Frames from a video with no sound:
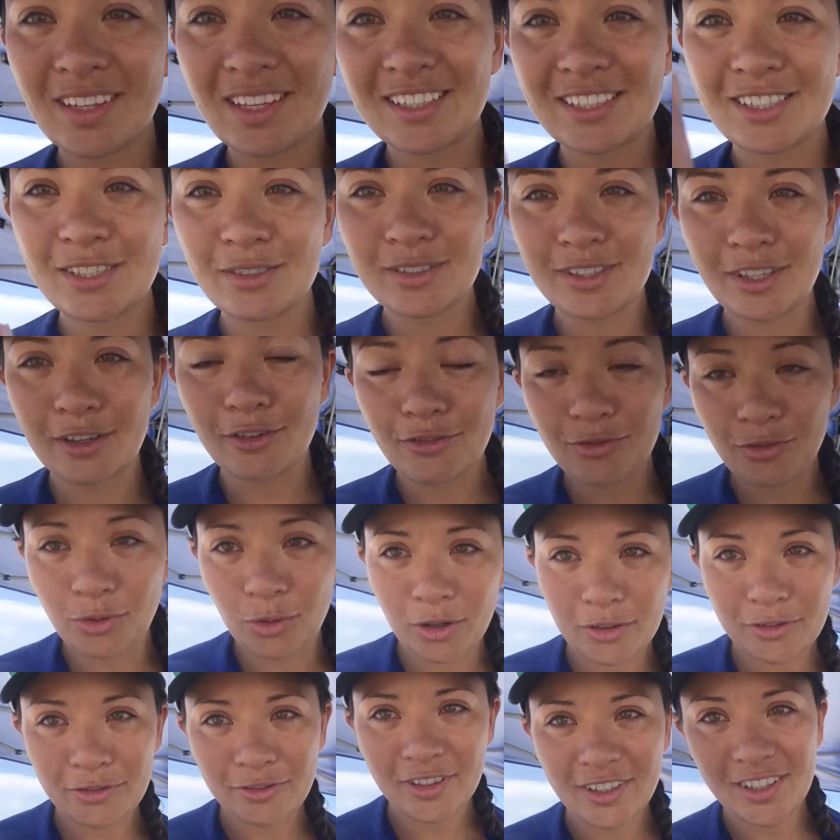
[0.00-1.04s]
she was like
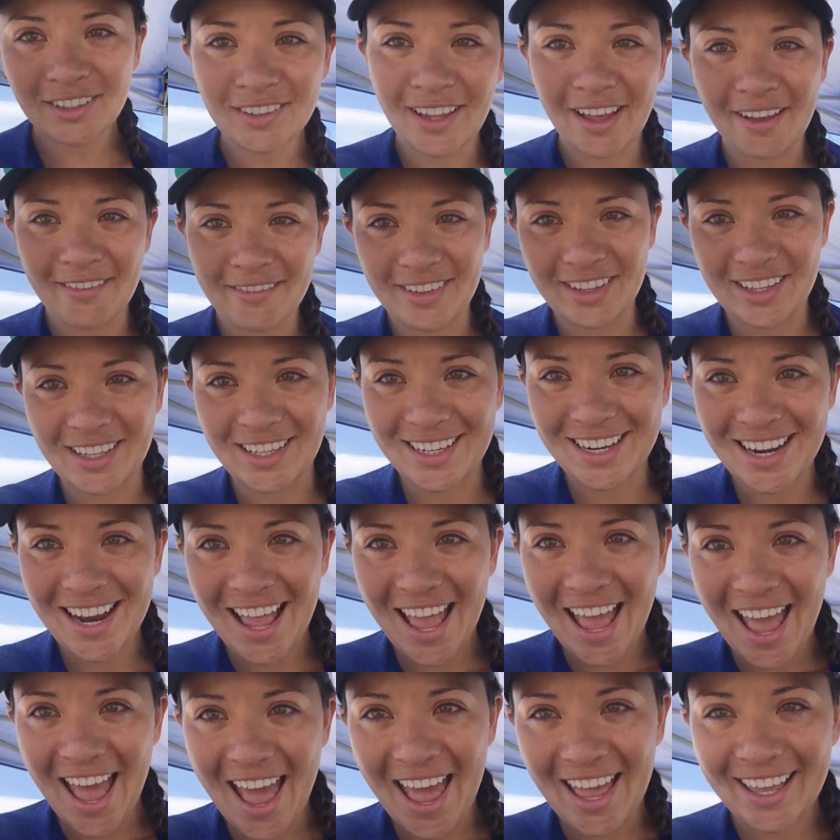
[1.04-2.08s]
four foot 11
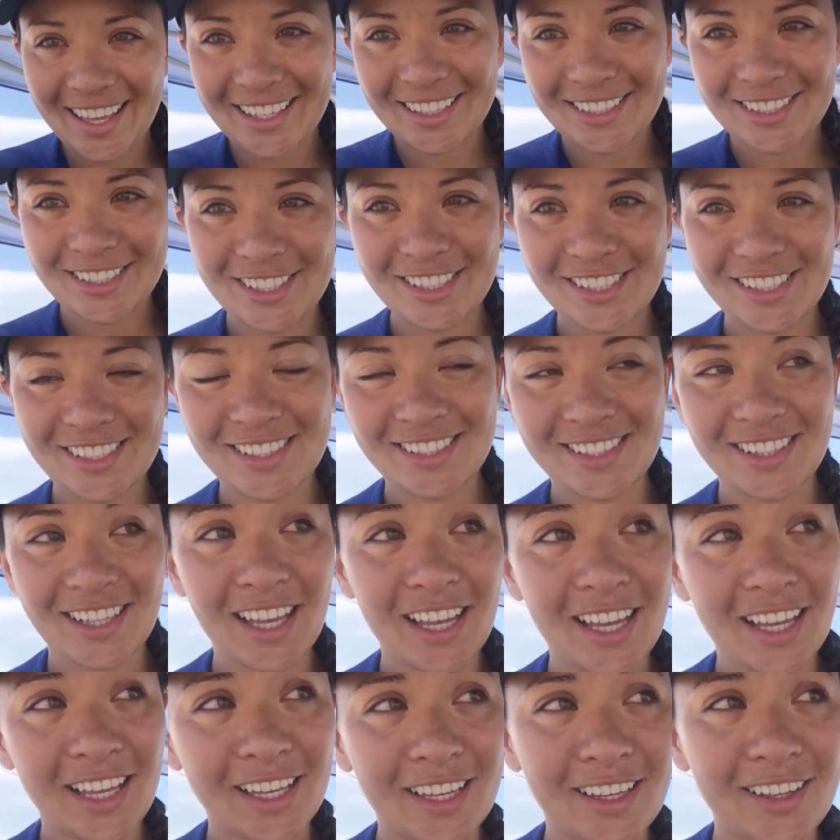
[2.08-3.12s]
and she's
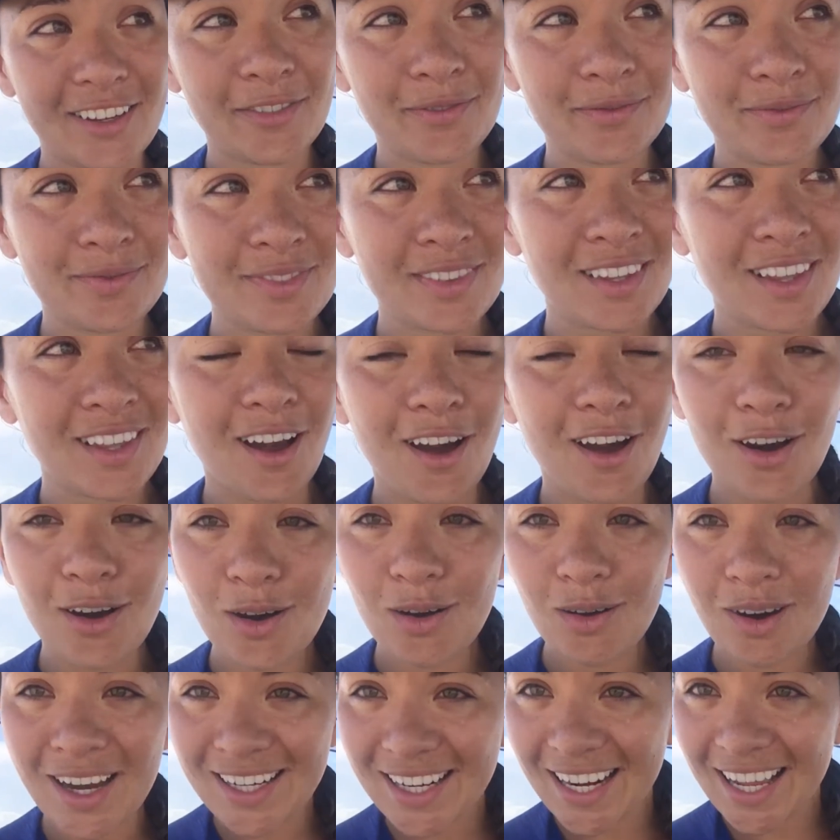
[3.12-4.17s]
like,
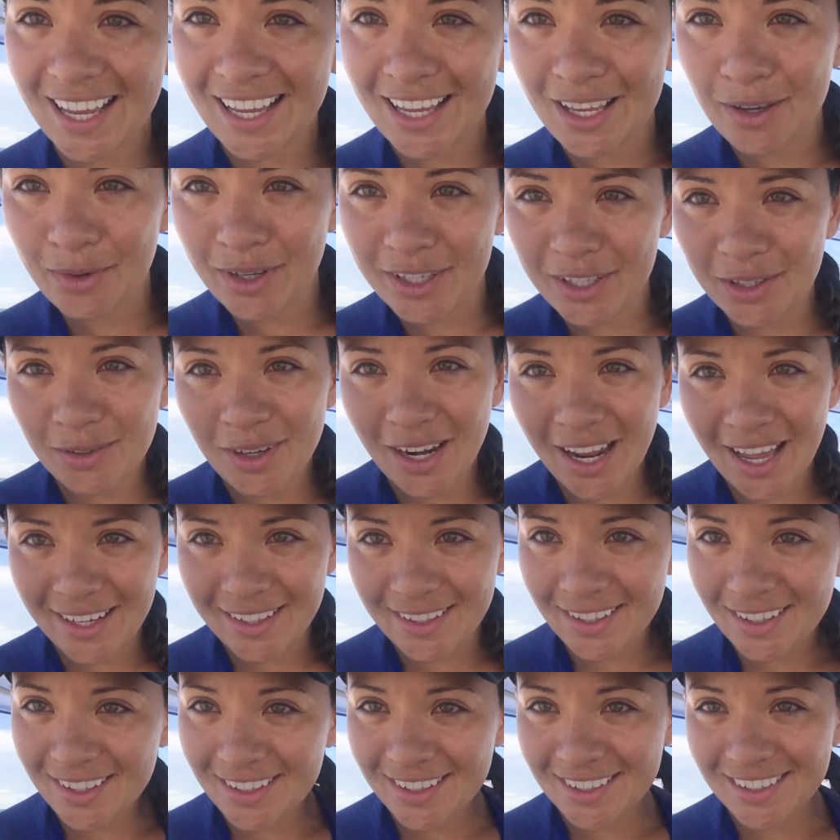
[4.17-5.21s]
oh, honey, what you
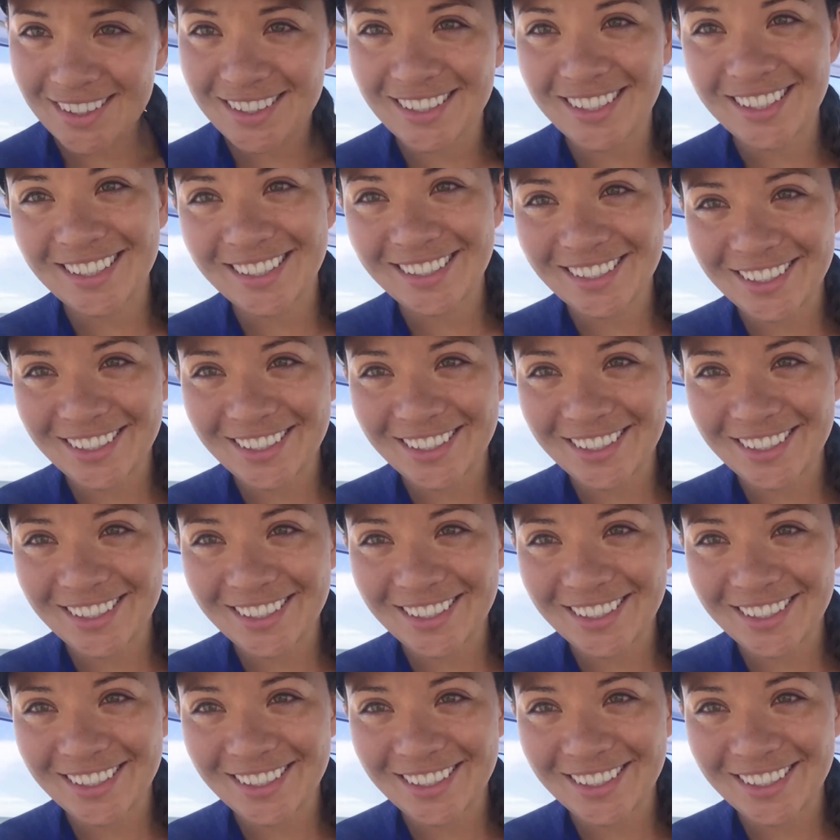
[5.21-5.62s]
like done,